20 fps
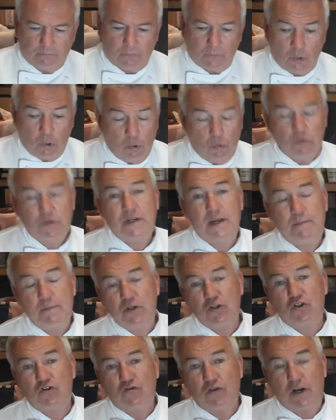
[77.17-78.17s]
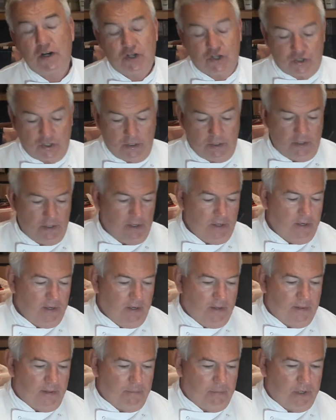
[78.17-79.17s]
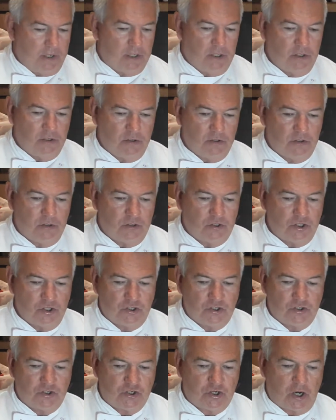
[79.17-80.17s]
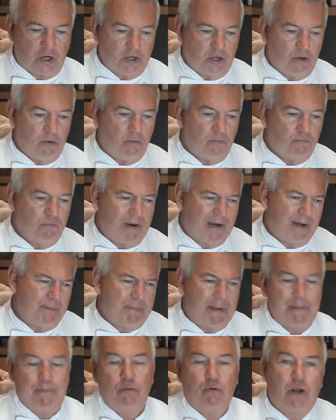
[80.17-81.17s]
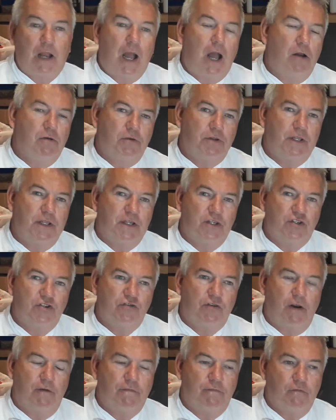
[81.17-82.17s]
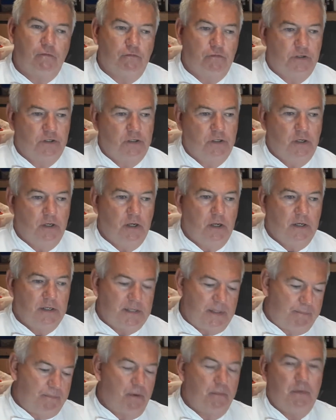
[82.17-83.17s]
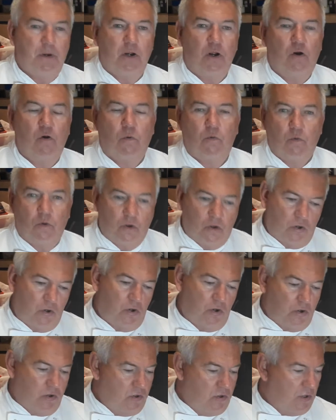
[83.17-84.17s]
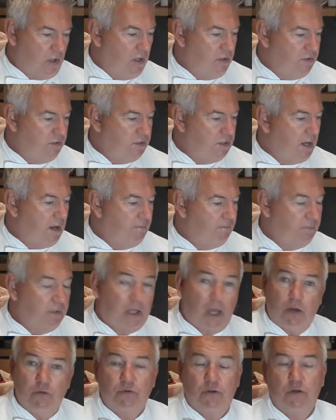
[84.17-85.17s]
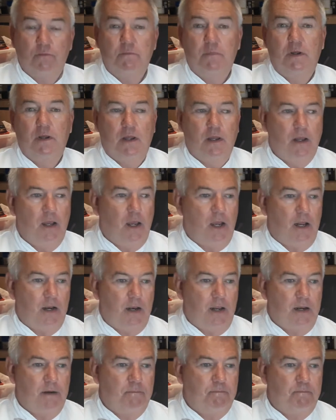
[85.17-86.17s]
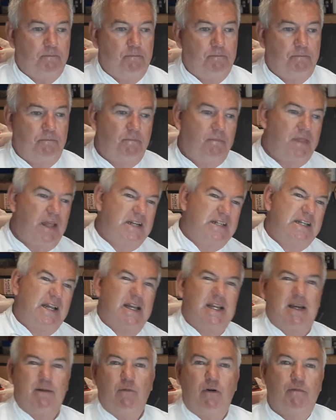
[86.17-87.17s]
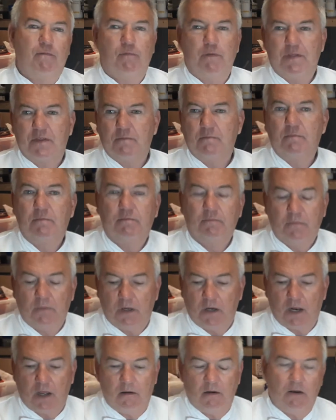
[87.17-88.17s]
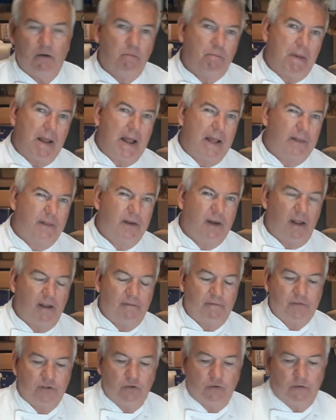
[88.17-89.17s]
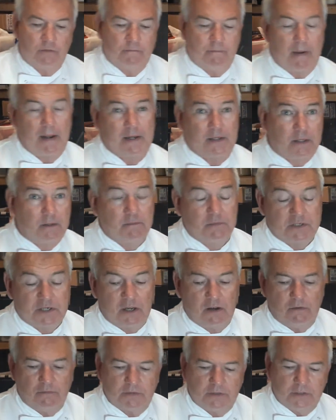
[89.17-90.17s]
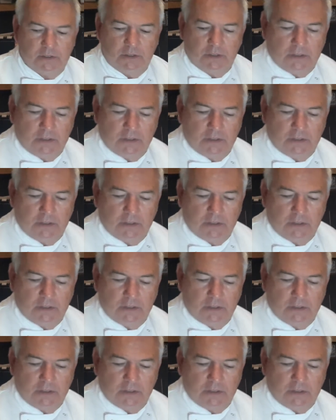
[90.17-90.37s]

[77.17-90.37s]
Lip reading: or demonstration, then we can just show you really, people coat these truffles, dip them and coat them, and then they take them off with them, you know, a little bag that they've sort of made themselves.